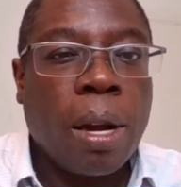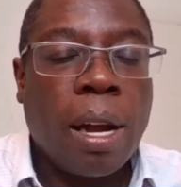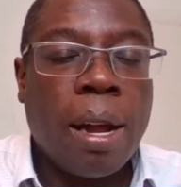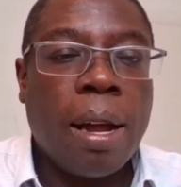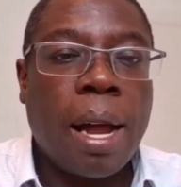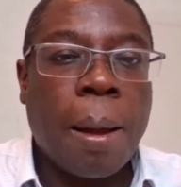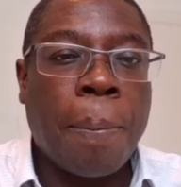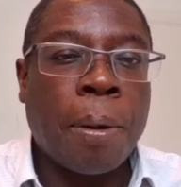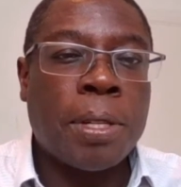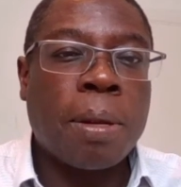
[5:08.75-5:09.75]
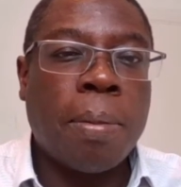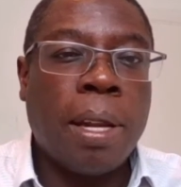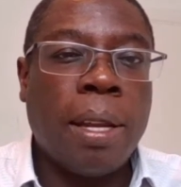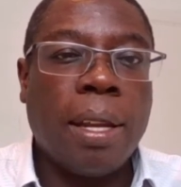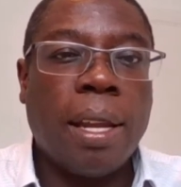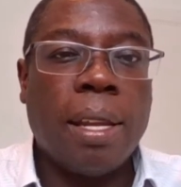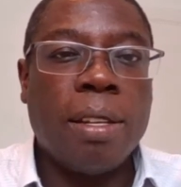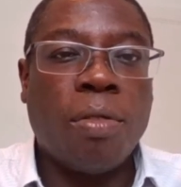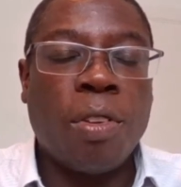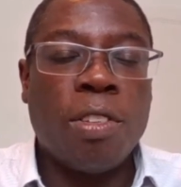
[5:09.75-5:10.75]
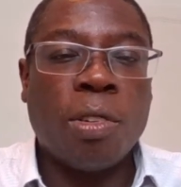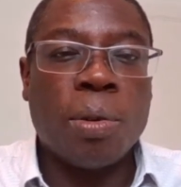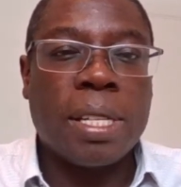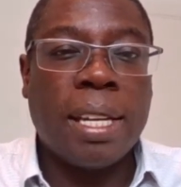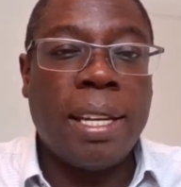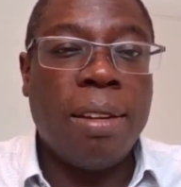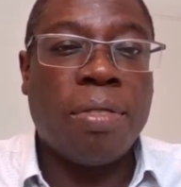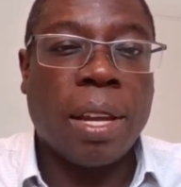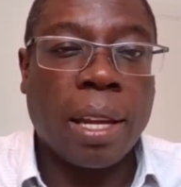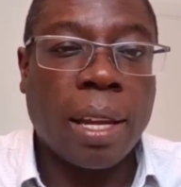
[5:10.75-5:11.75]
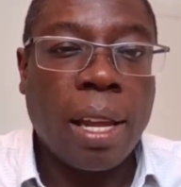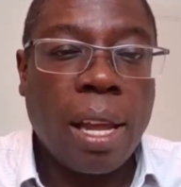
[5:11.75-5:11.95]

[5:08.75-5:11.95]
and possibly individuals leaving.